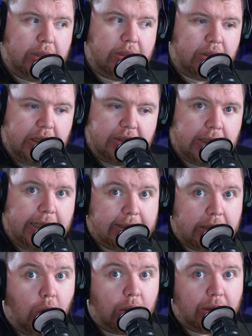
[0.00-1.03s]
it's
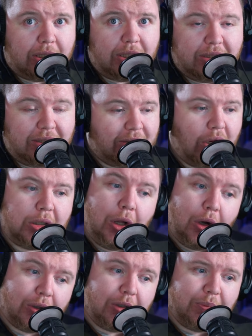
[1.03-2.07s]
long, not
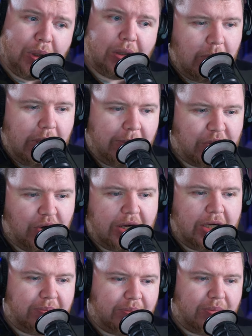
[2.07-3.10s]
long, but I'm trying
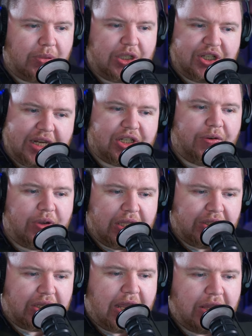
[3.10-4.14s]
to stitch everything
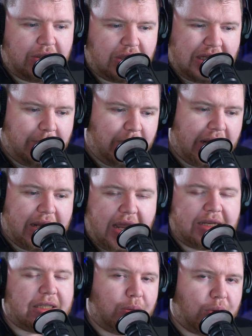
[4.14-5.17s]
together to keep it a
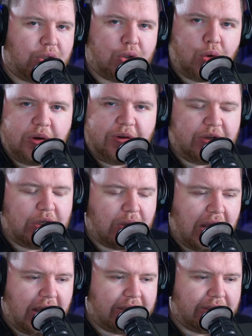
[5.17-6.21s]
nice little story for you
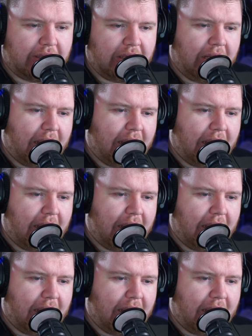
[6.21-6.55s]
guys,